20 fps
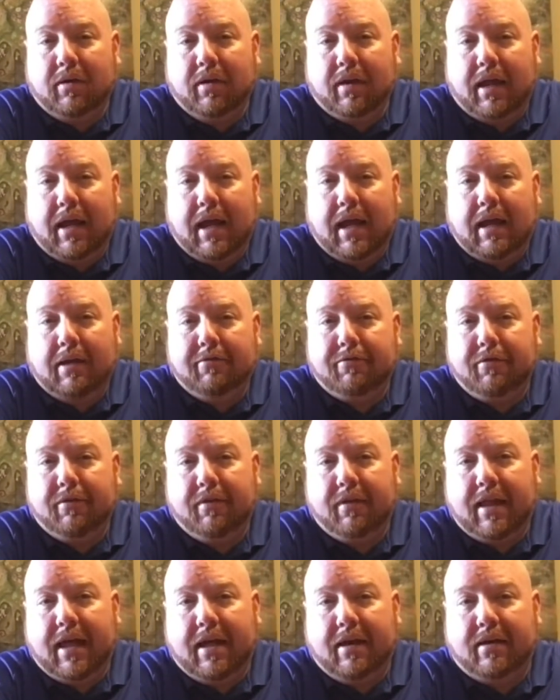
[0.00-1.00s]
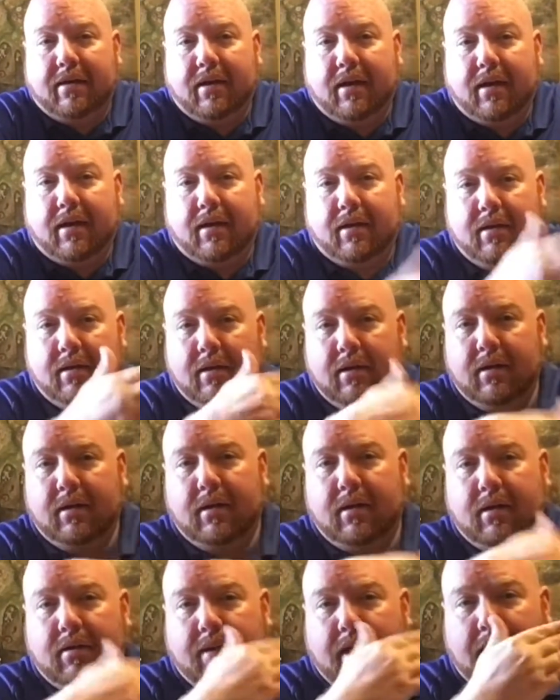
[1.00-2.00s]
that have
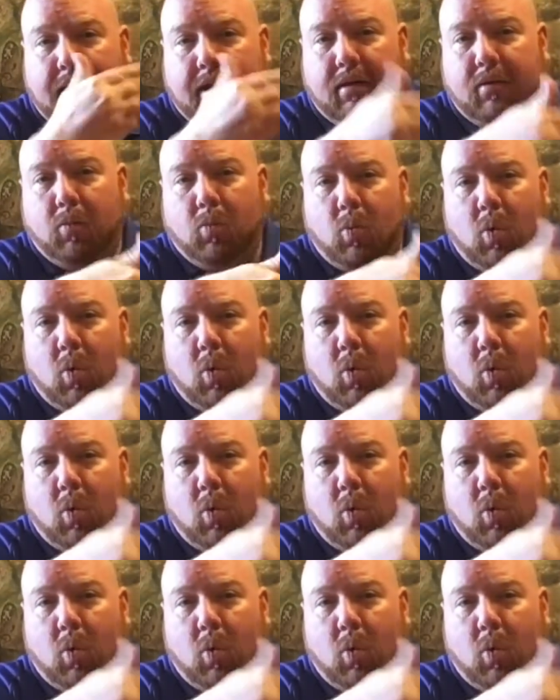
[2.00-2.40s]
that